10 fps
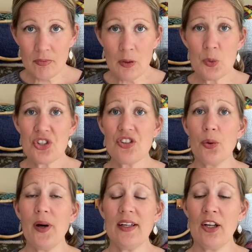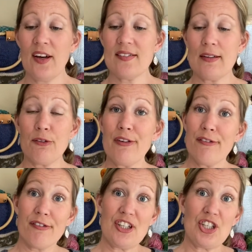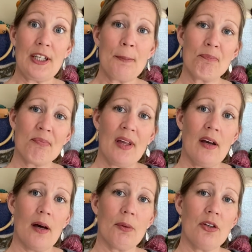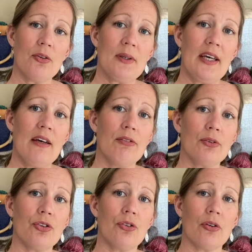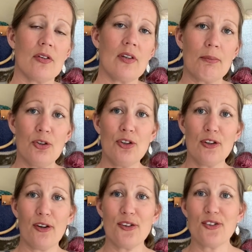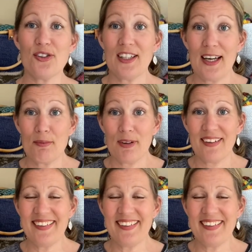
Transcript: which is quite nice and refreshing. I'm going to be careful to not step too close to the camera